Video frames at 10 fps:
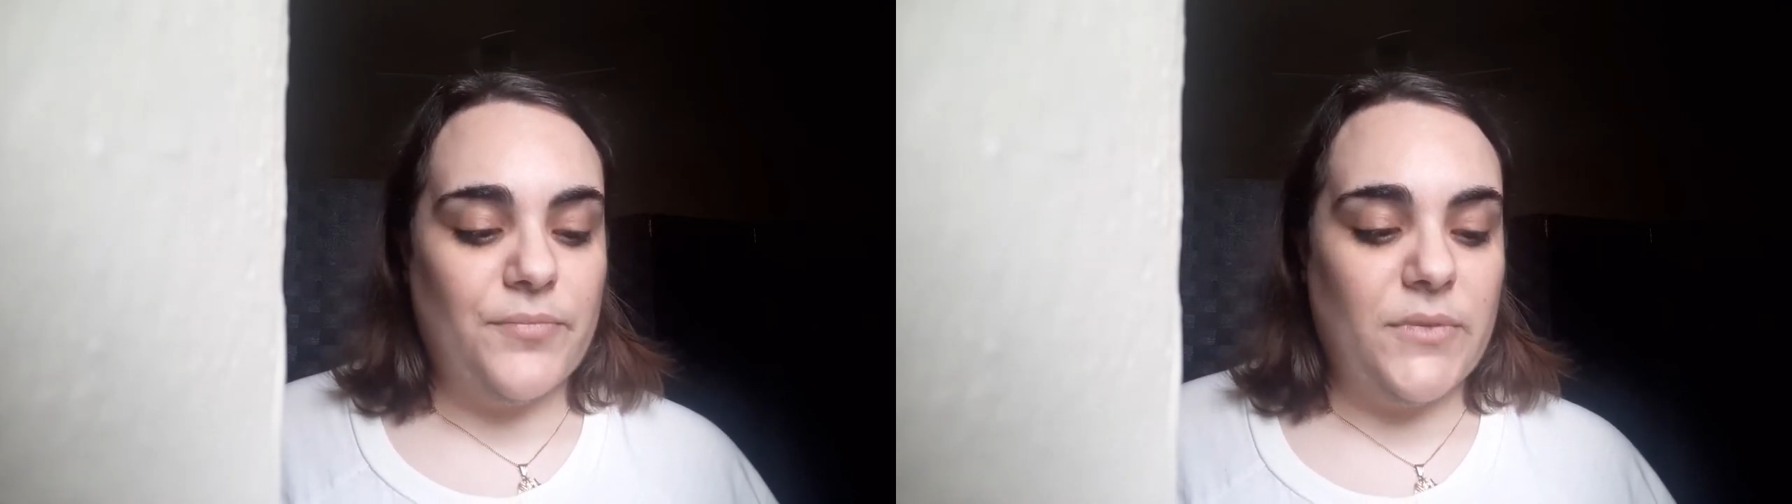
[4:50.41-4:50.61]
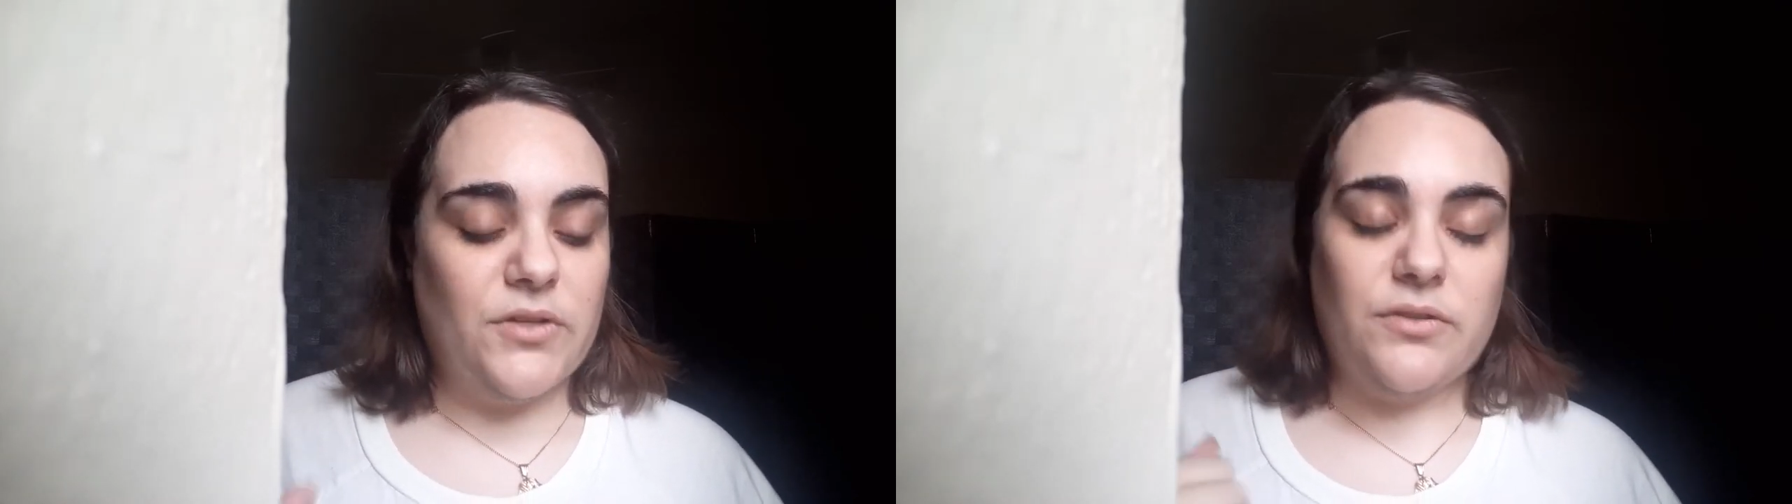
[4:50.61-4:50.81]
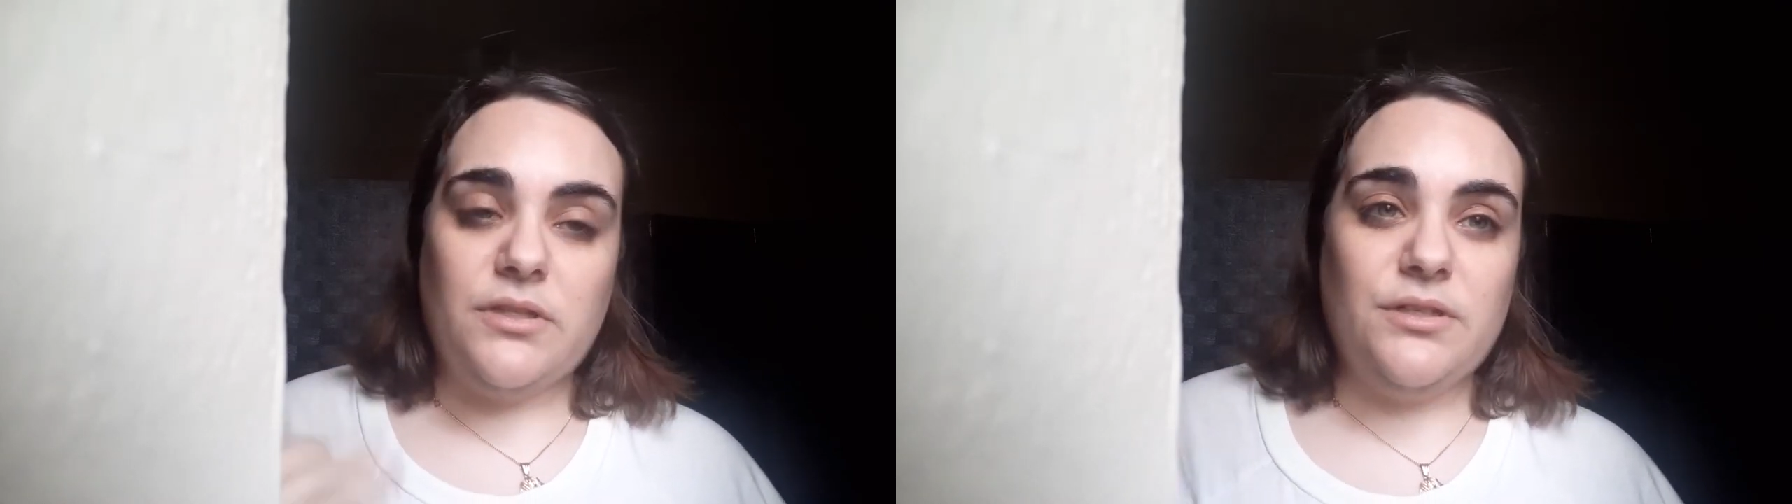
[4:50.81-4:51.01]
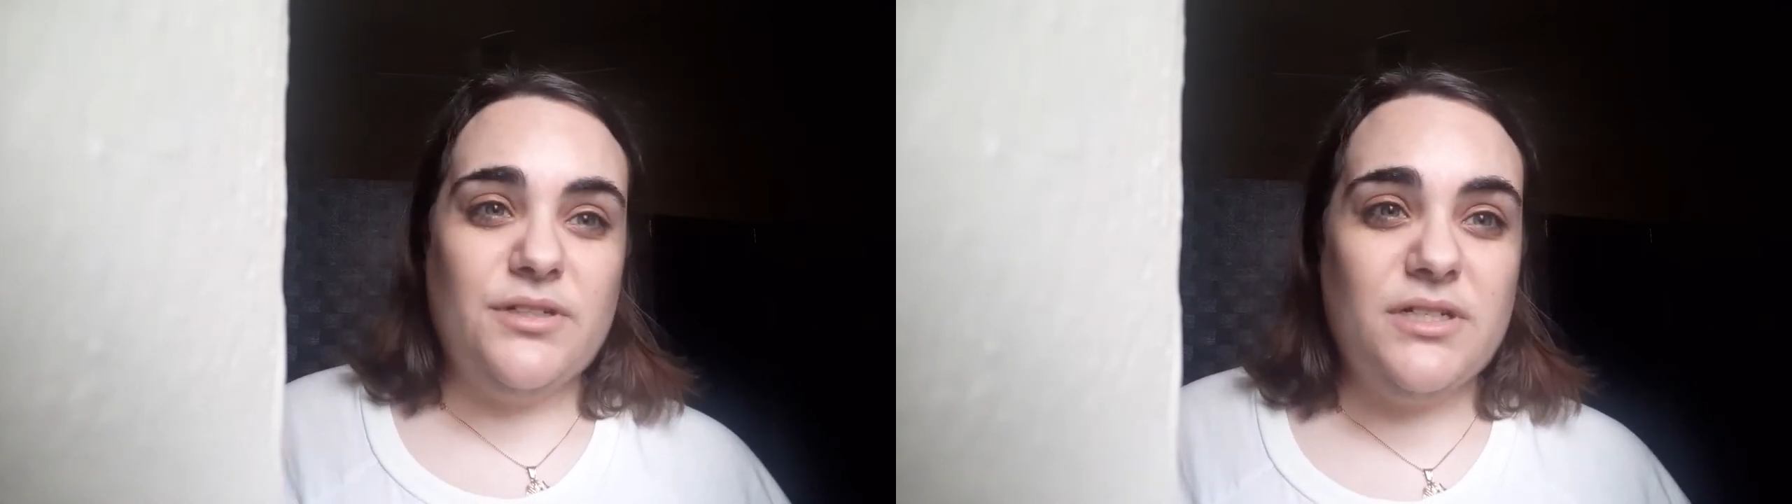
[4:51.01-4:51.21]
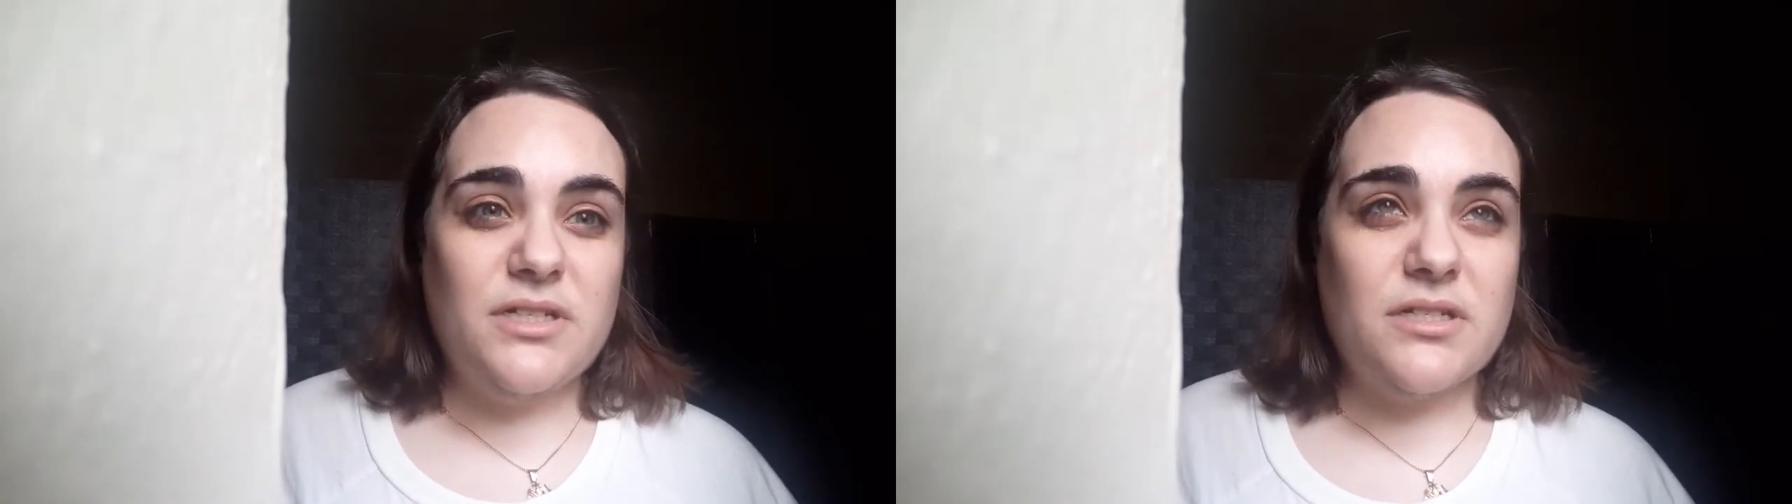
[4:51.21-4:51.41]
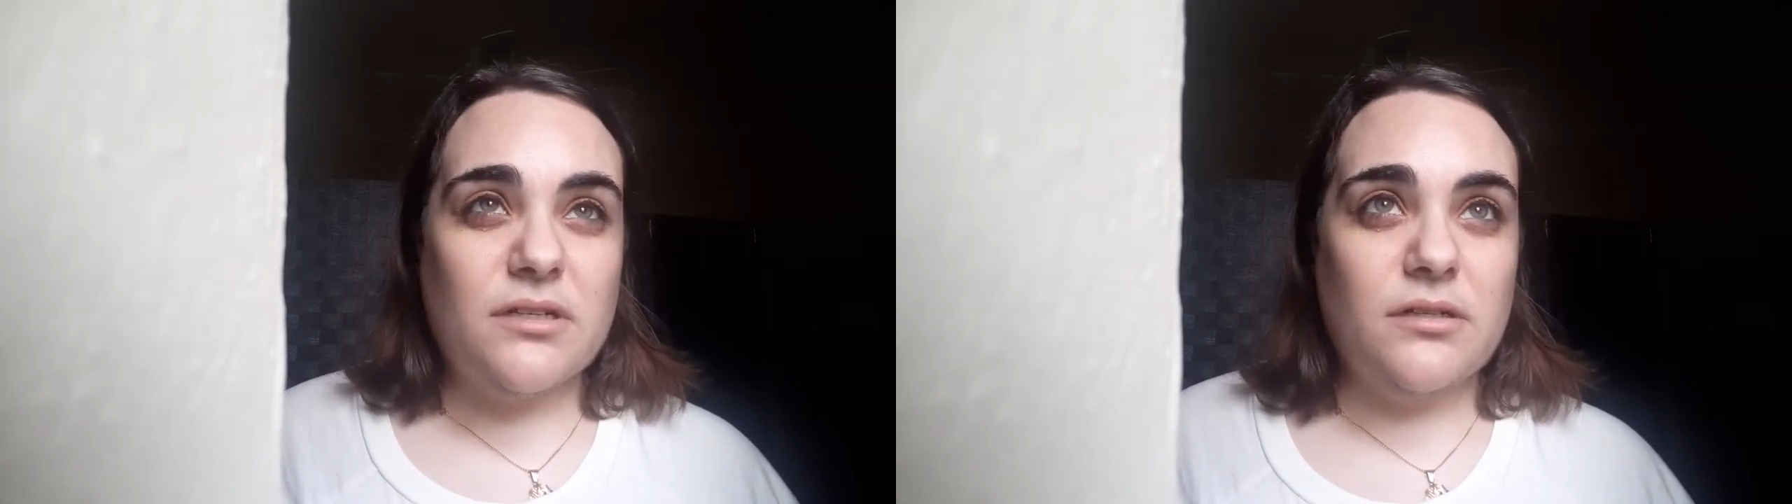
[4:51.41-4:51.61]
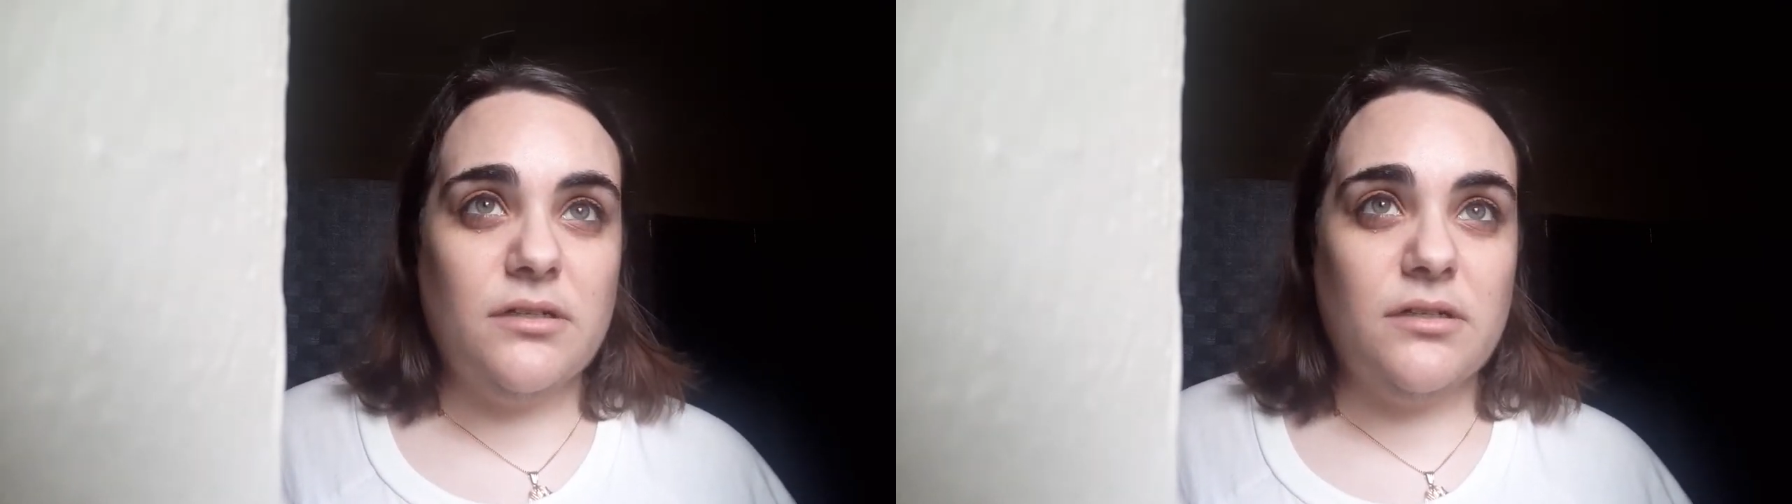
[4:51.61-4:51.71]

Now, there is,